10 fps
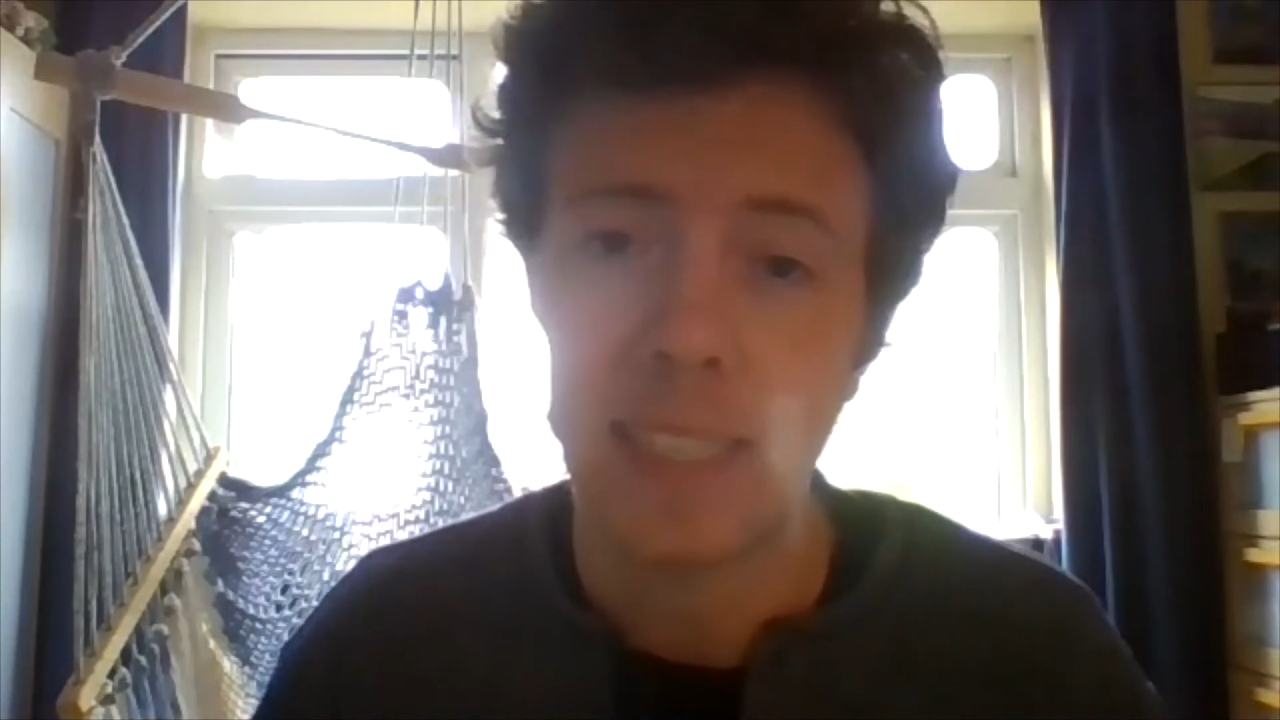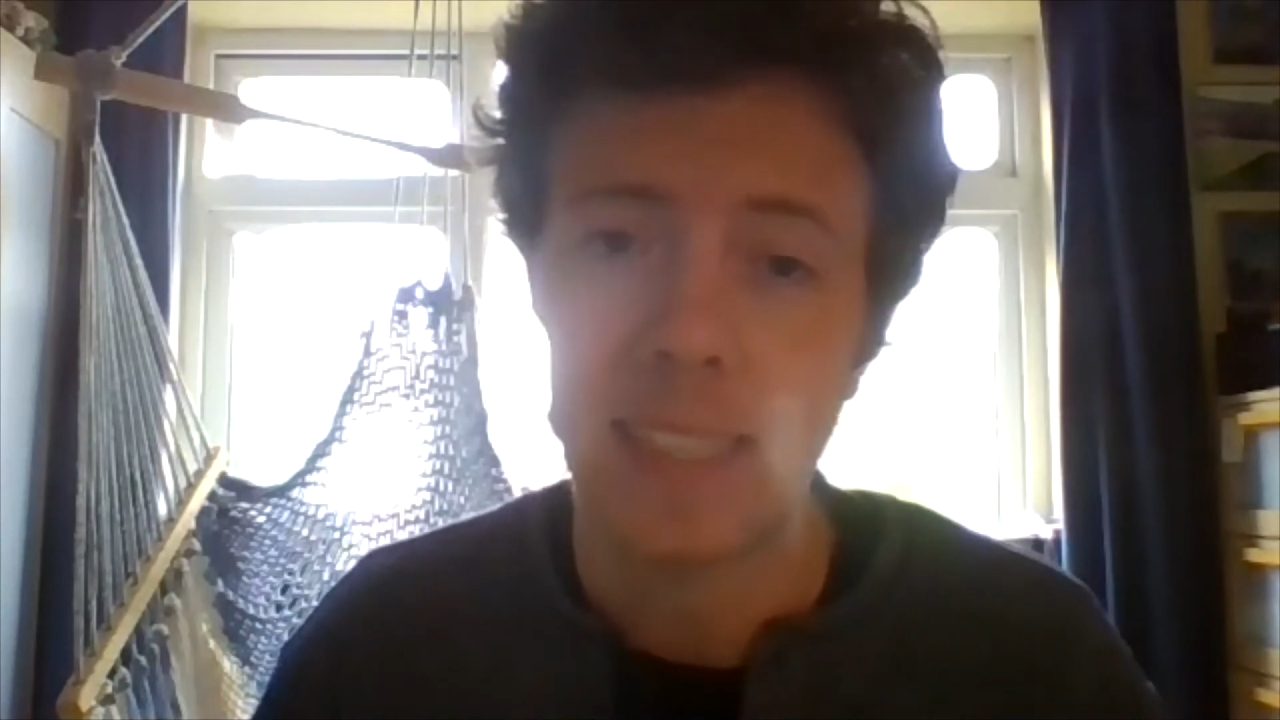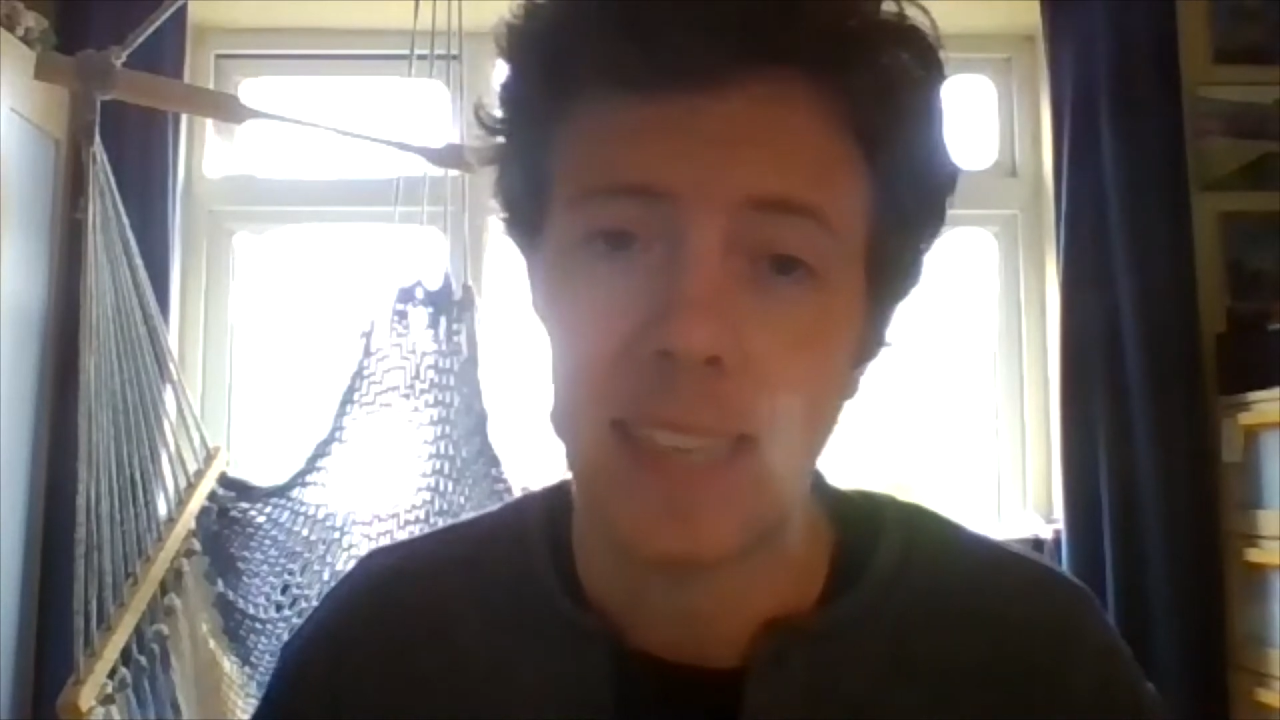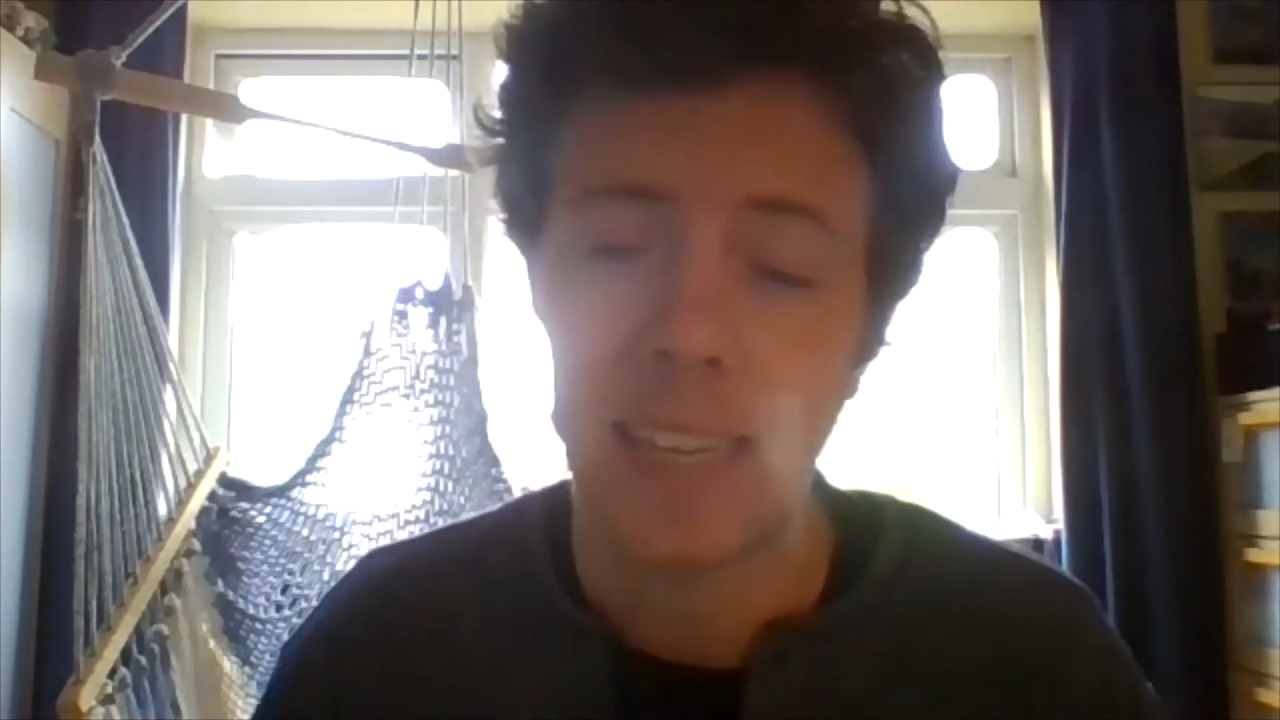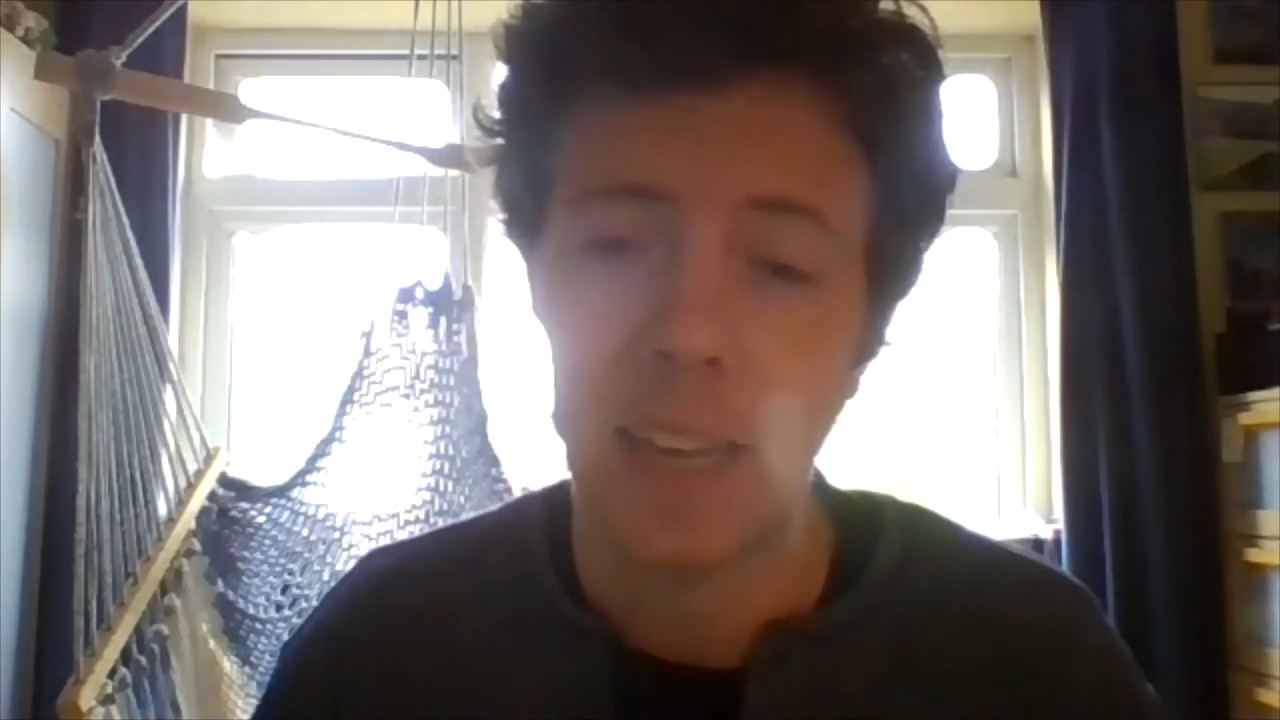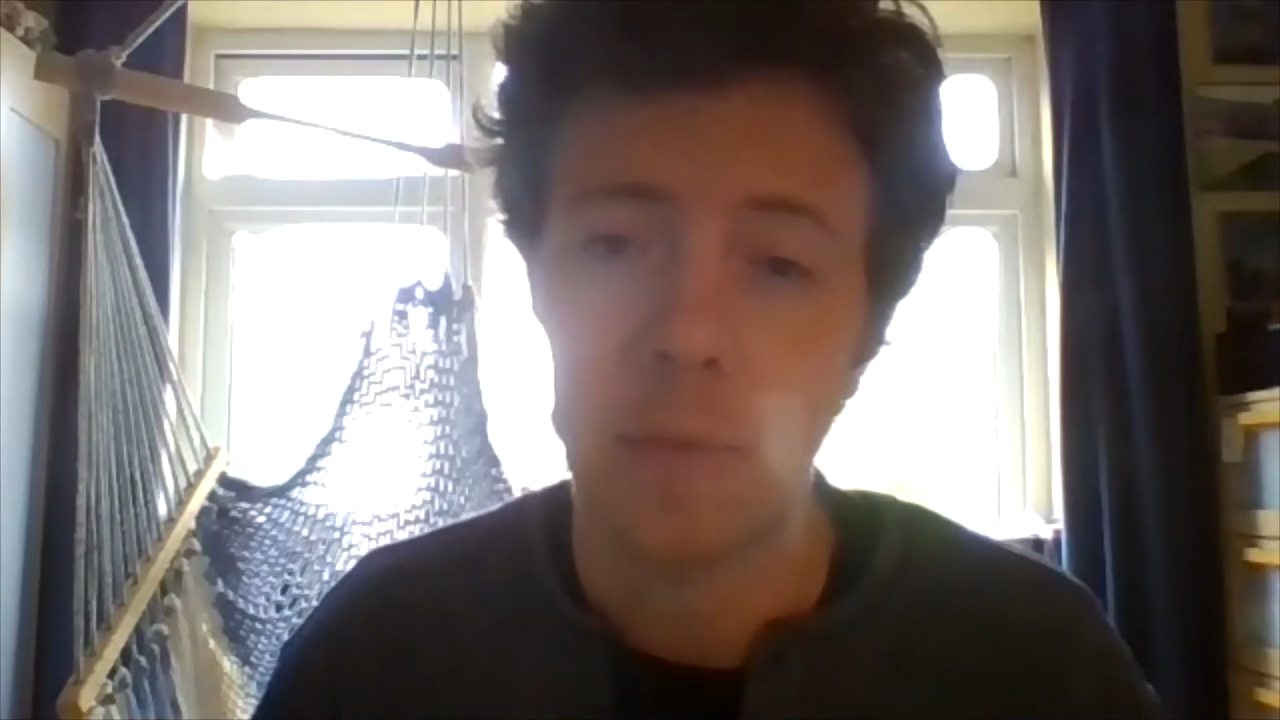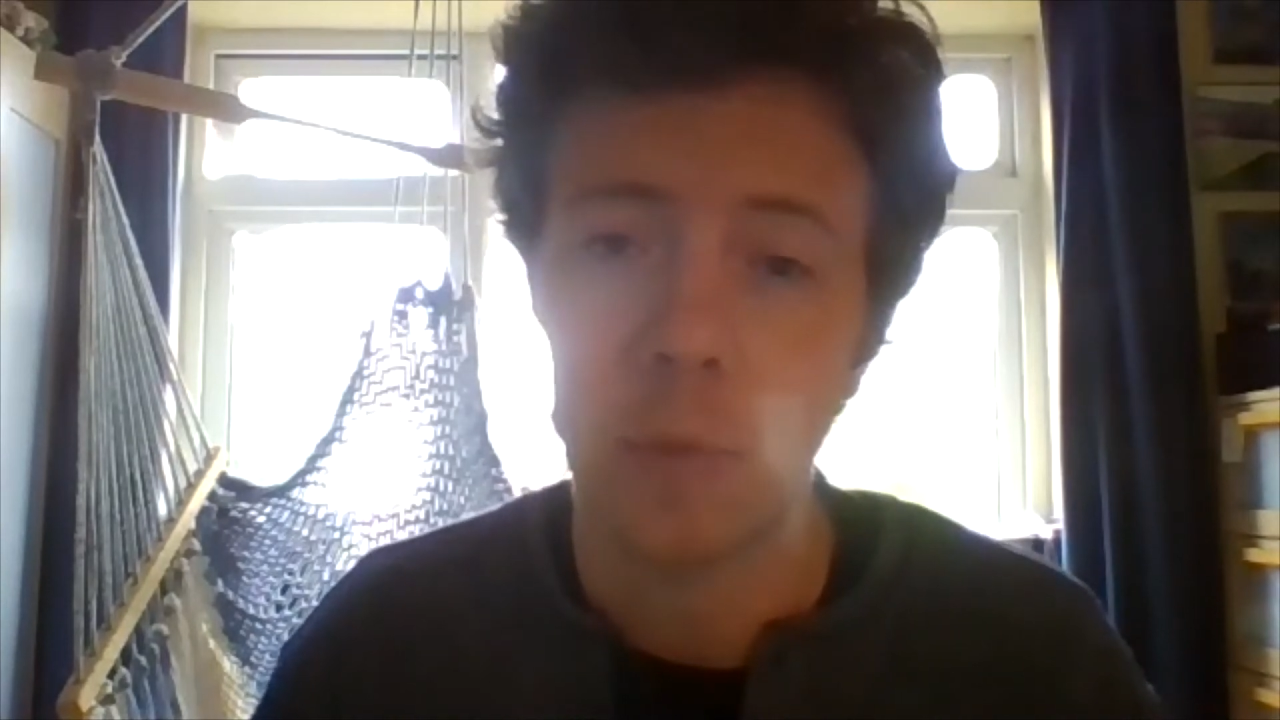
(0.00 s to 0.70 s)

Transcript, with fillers: stand up